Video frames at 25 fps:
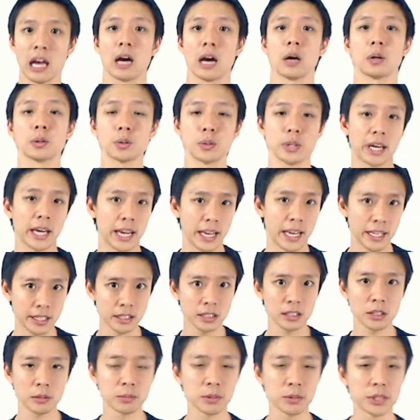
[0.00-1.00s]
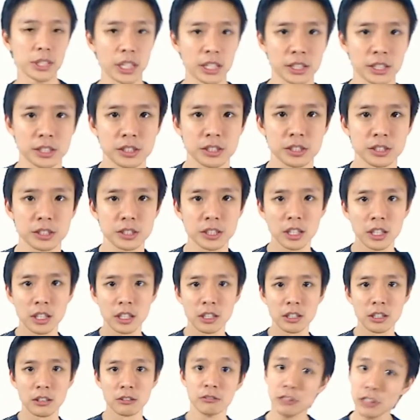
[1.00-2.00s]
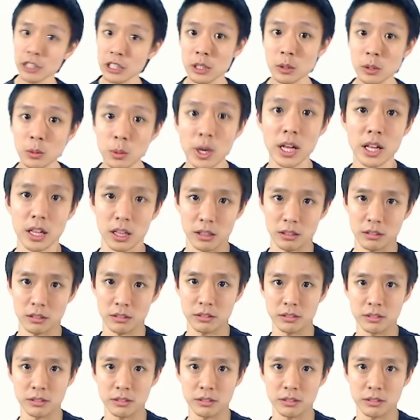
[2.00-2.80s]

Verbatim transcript: how to handle objections really well